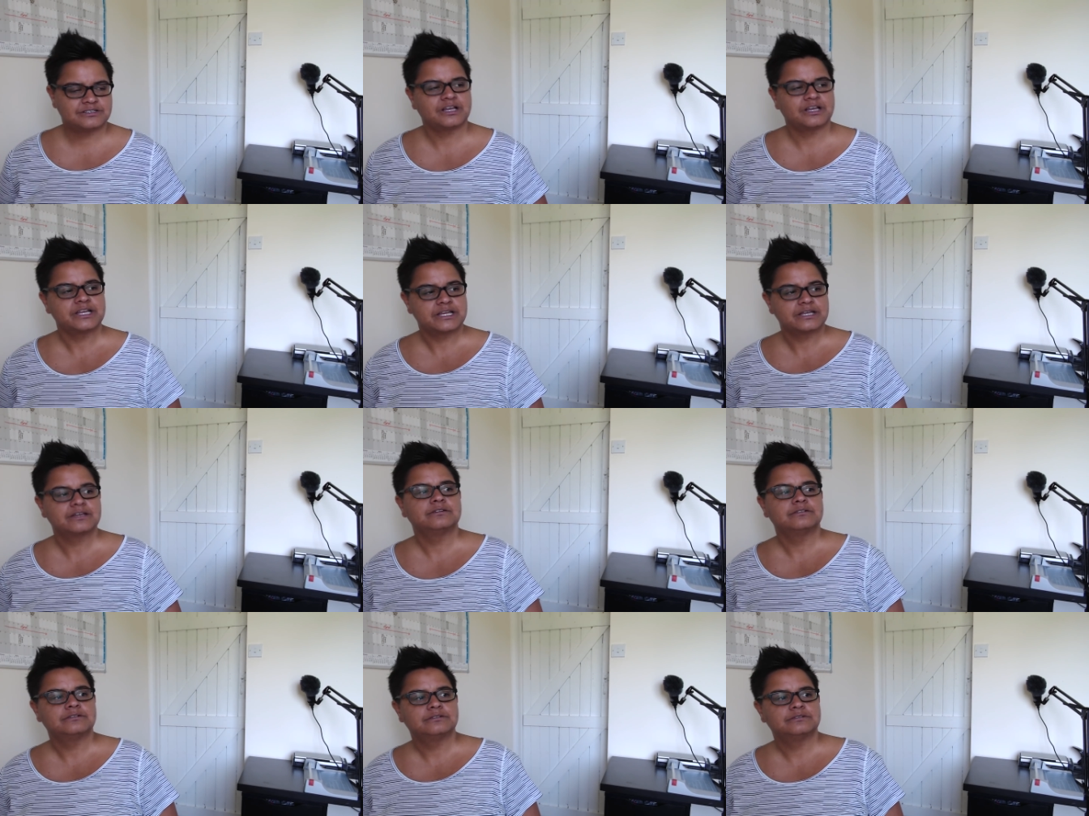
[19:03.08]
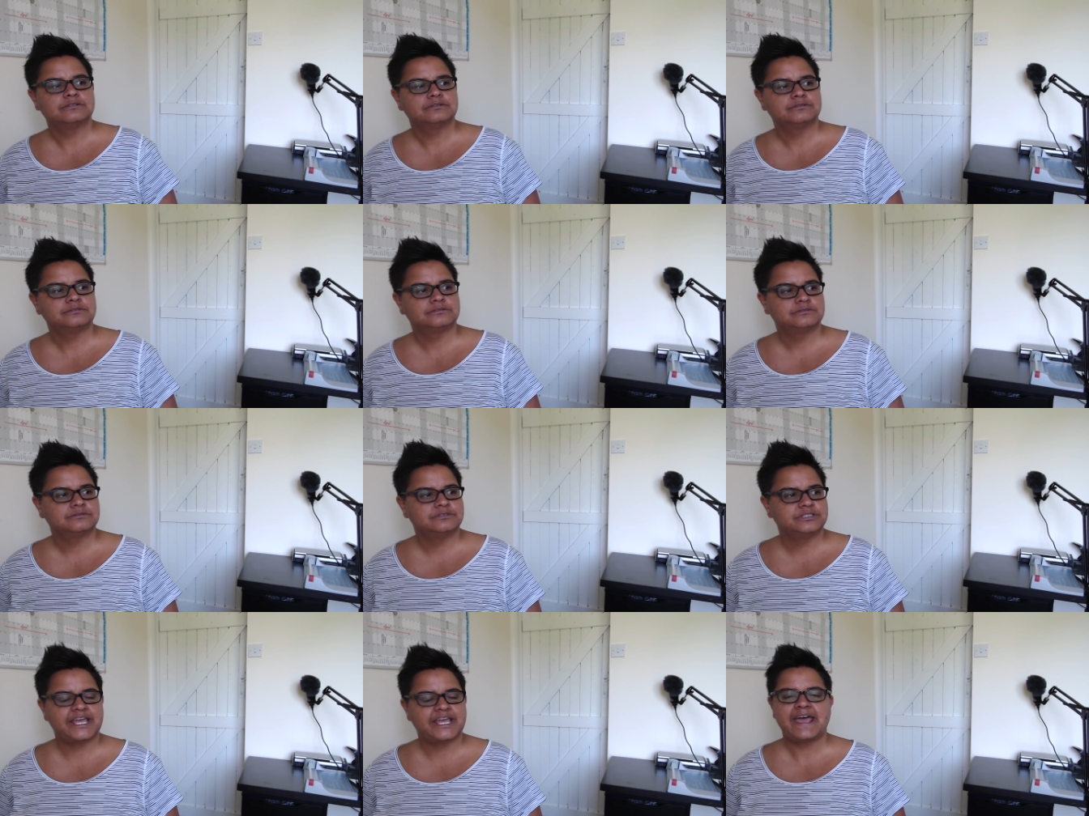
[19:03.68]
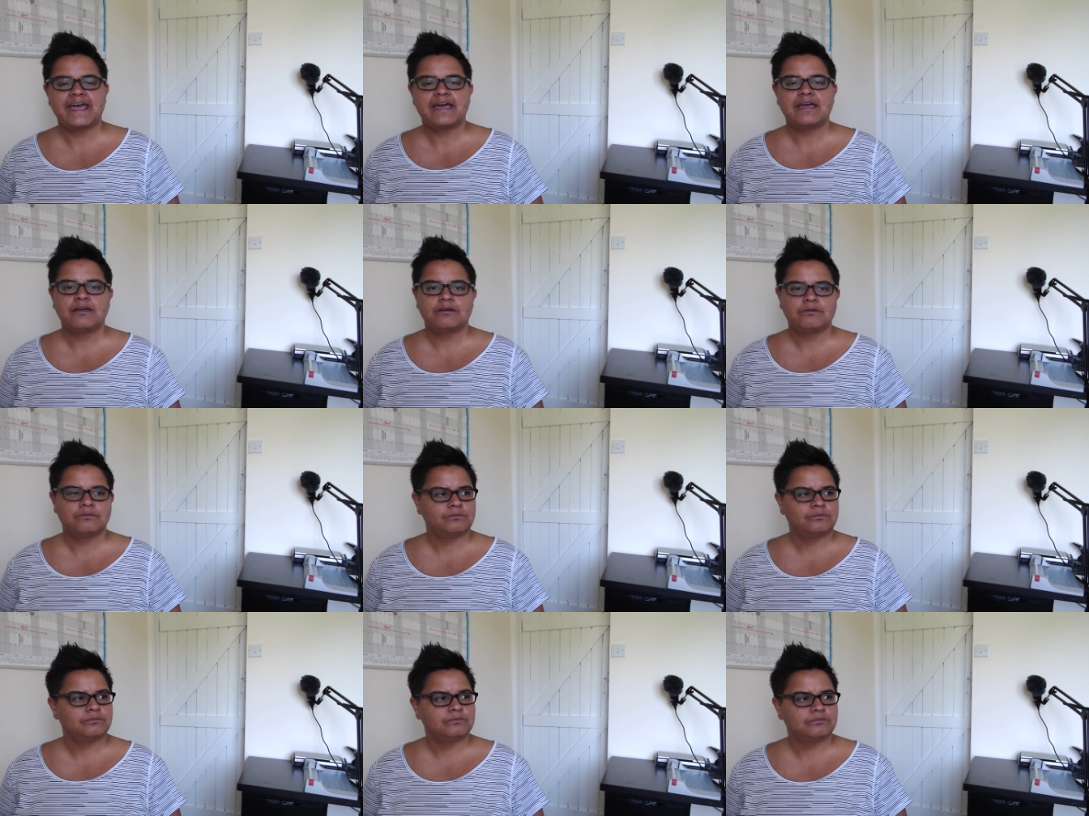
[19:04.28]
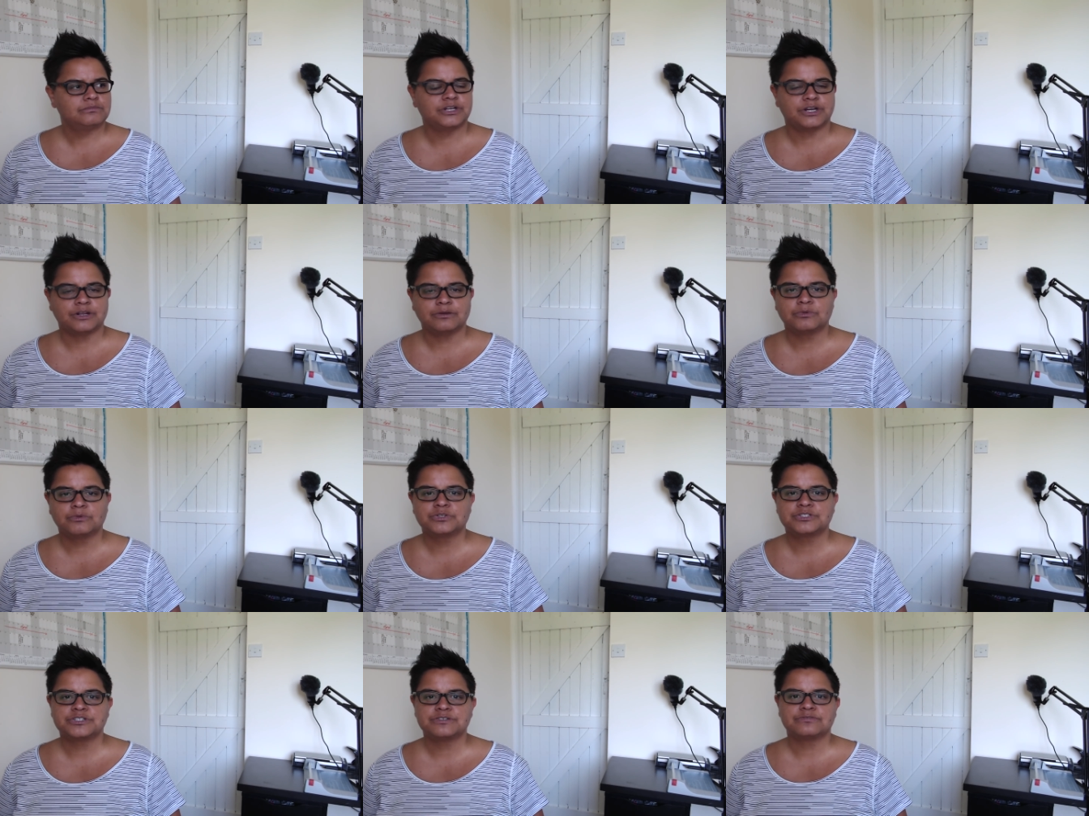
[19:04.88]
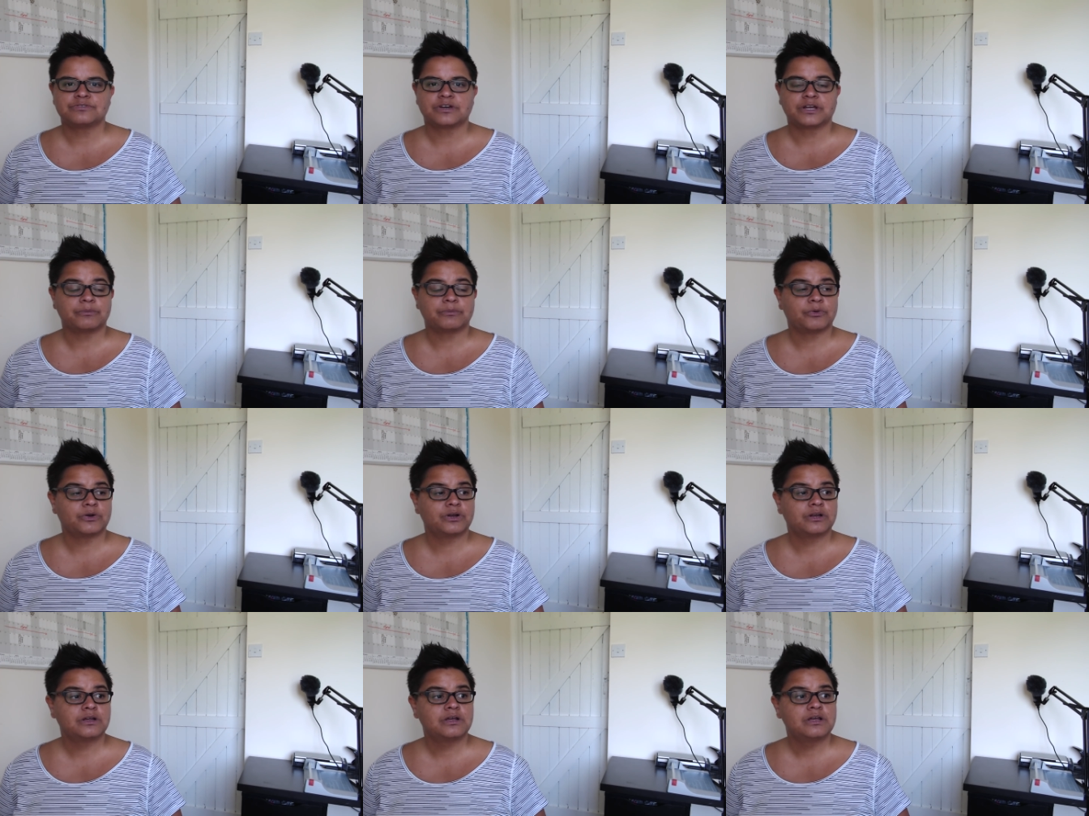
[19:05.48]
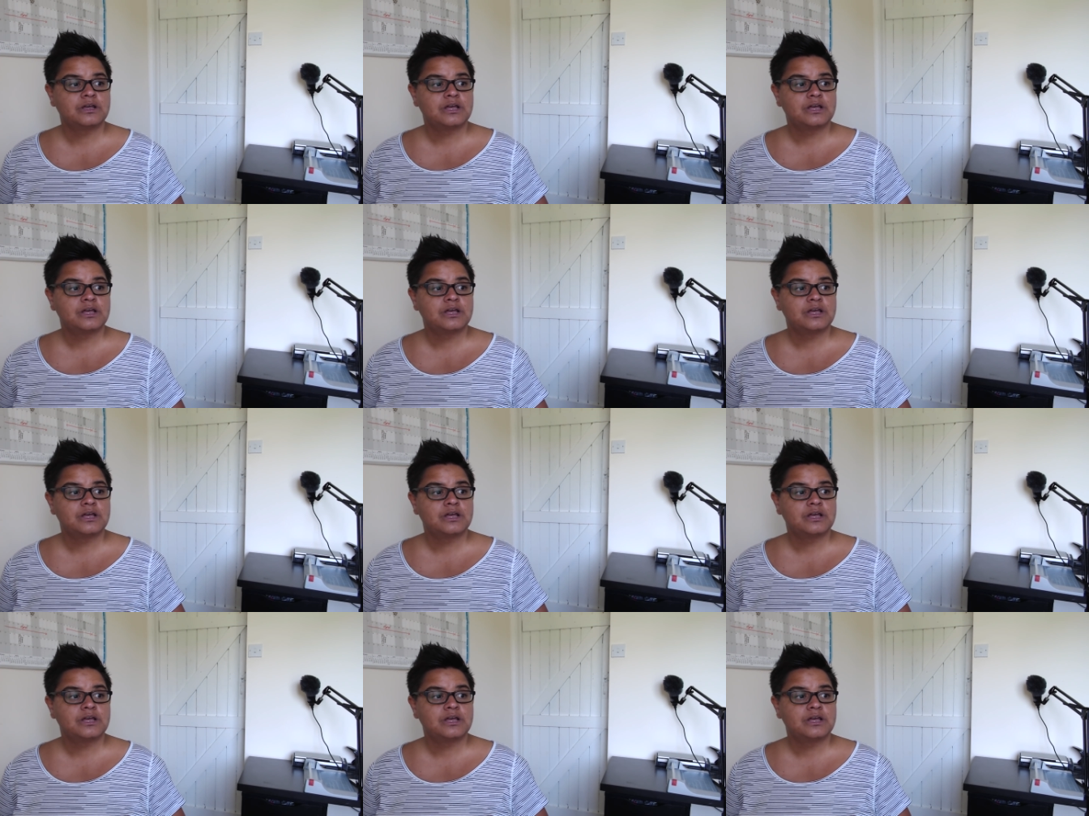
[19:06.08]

like, Yeah, you know, what do you fucking want?